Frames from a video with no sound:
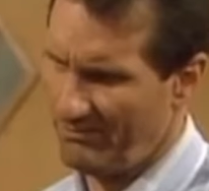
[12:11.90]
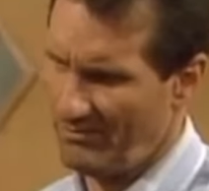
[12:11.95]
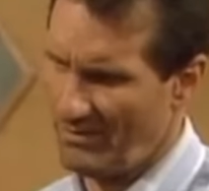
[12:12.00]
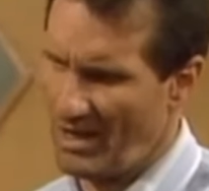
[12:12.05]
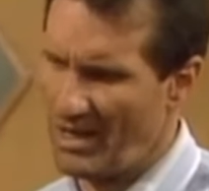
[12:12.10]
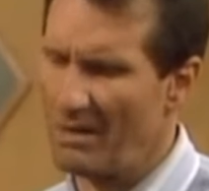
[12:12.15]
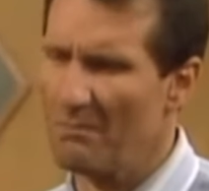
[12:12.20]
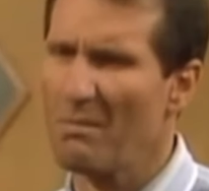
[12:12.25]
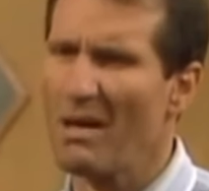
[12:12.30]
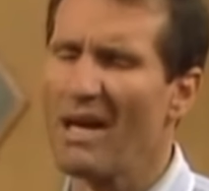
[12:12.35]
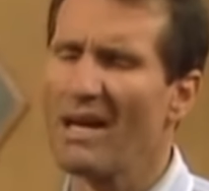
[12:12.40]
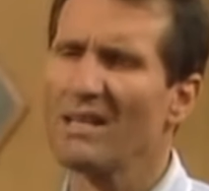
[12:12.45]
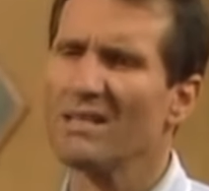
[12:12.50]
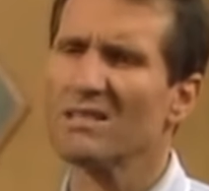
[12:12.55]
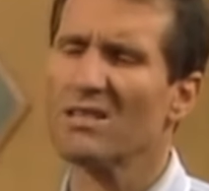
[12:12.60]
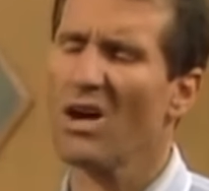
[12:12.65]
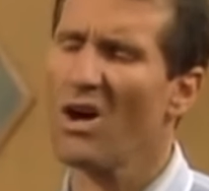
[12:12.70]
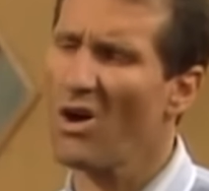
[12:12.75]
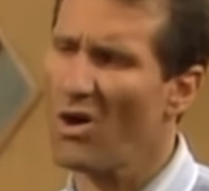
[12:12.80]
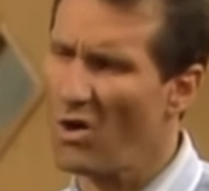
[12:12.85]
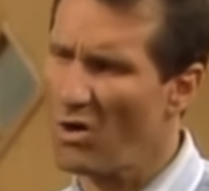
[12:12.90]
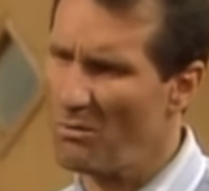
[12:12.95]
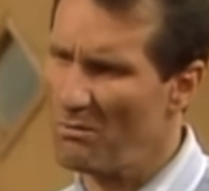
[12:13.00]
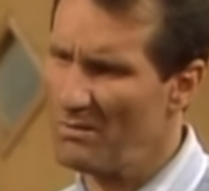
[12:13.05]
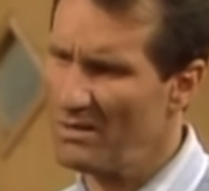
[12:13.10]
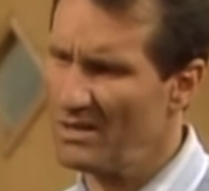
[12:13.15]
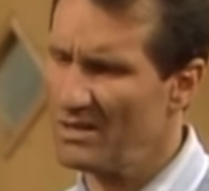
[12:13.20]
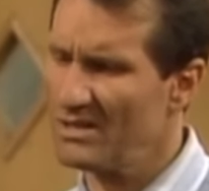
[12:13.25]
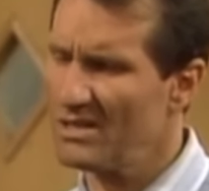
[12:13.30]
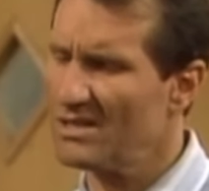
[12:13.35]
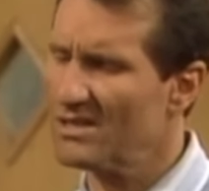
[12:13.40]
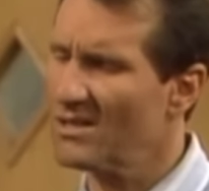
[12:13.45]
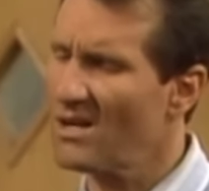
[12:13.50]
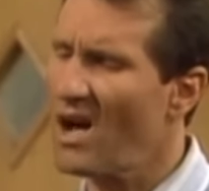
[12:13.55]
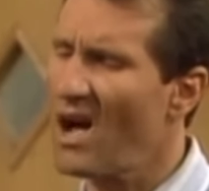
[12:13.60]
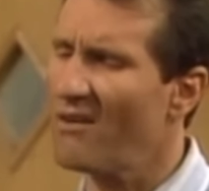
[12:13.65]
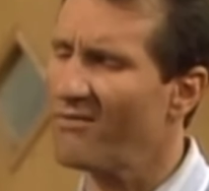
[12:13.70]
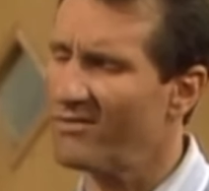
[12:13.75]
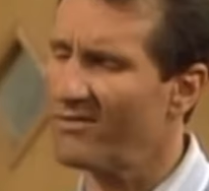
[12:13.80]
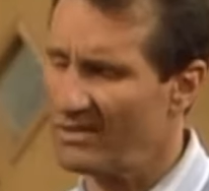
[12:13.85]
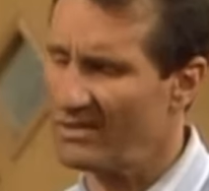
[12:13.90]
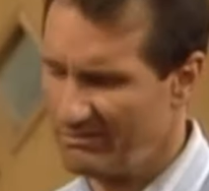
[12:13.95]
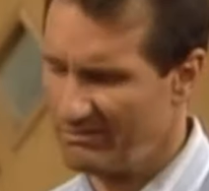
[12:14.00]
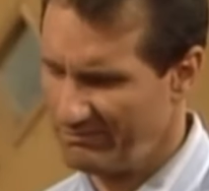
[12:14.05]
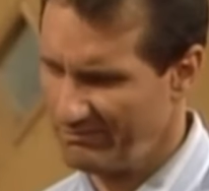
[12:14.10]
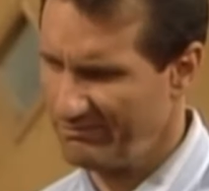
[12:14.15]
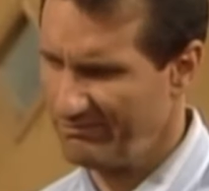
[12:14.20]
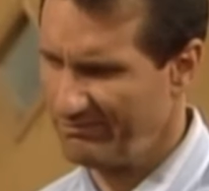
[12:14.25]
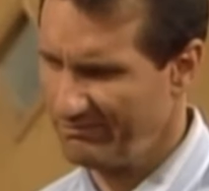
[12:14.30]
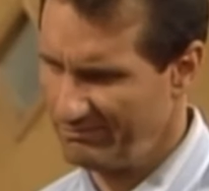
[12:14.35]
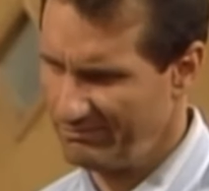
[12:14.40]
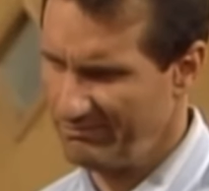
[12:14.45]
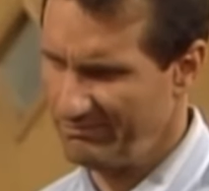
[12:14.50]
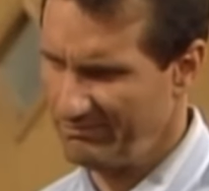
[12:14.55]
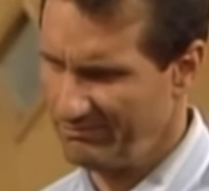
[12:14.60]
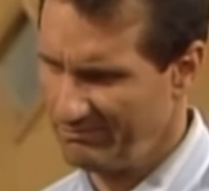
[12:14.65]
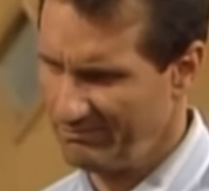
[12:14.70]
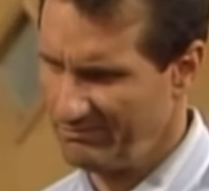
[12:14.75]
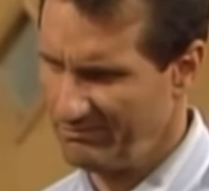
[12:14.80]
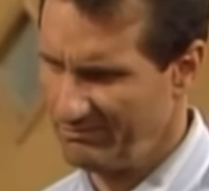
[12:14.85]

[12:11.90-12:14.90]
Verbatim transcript: it took Ruth a while to even know that the